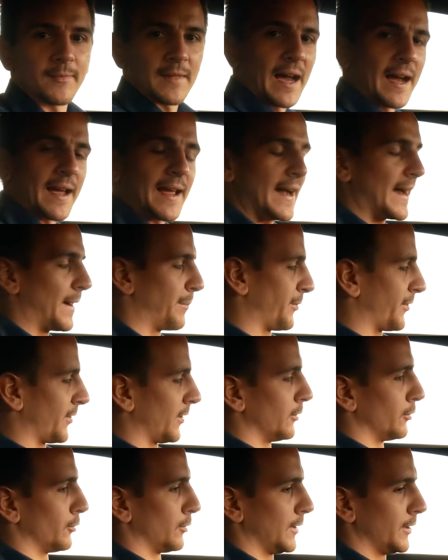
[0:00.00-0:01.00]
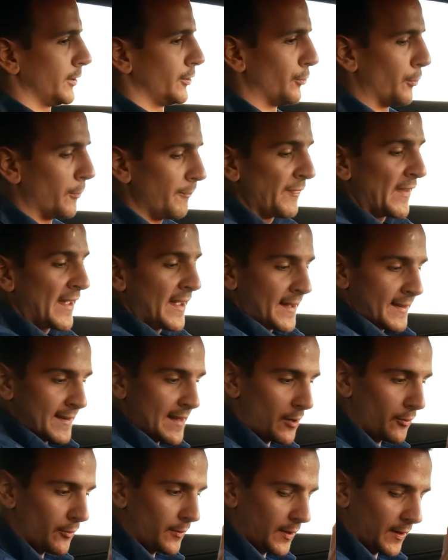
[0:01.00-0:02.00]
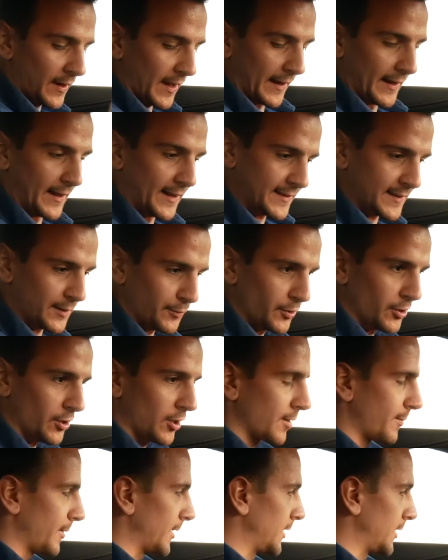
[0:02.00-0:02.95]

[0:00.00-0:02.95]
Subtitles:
I absolutely do. Now, okay, I said we talk about